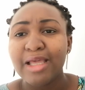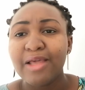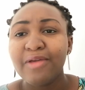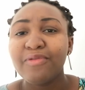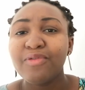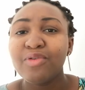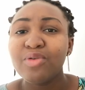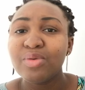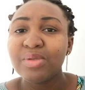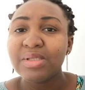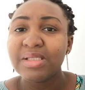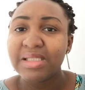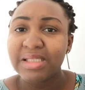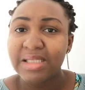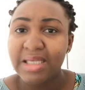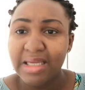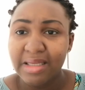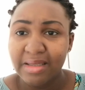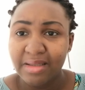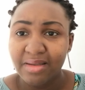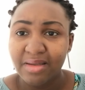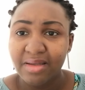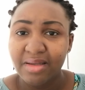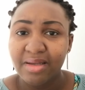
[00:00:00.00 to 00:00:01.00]
If you
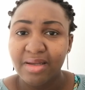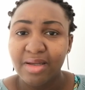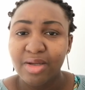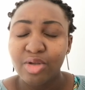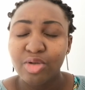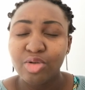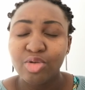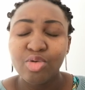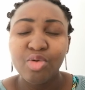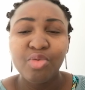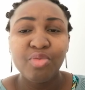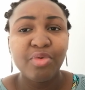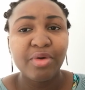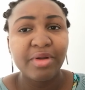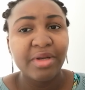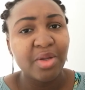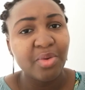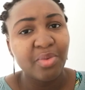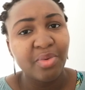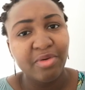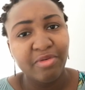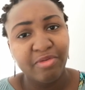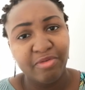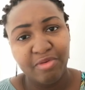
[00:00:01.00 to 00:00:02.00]
sin, don't run
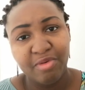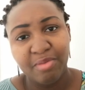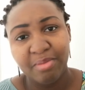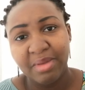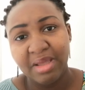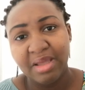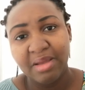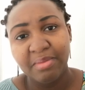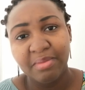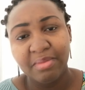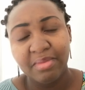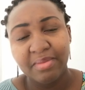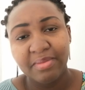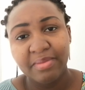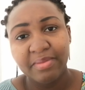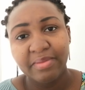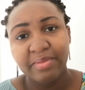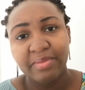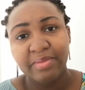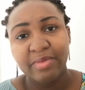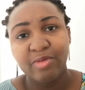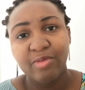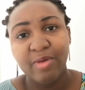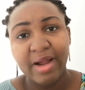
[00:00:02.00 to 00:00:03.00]
away from Him,
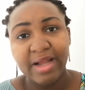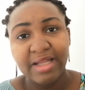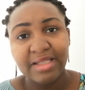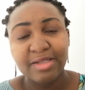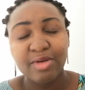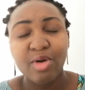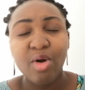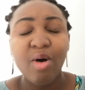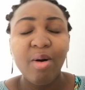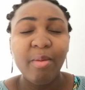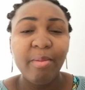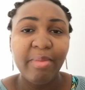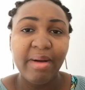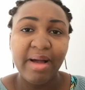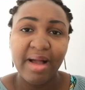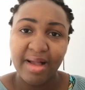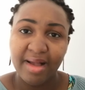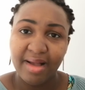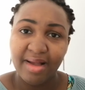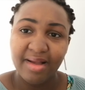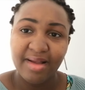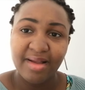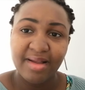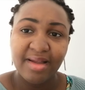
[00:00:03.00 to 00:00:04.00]
right? Come
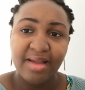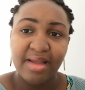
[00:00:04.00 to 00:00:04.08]
back.